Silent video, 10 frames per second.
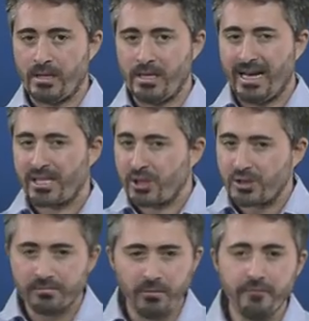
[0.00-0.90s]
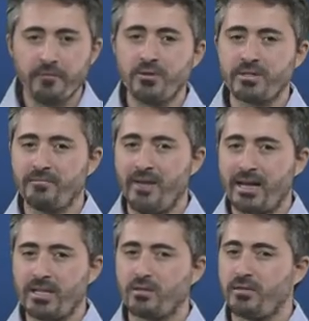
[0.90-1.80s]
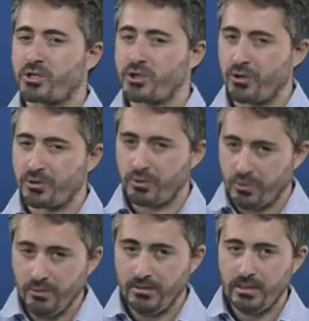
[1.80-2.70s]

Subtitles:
a sort of more fronted variant of a short U,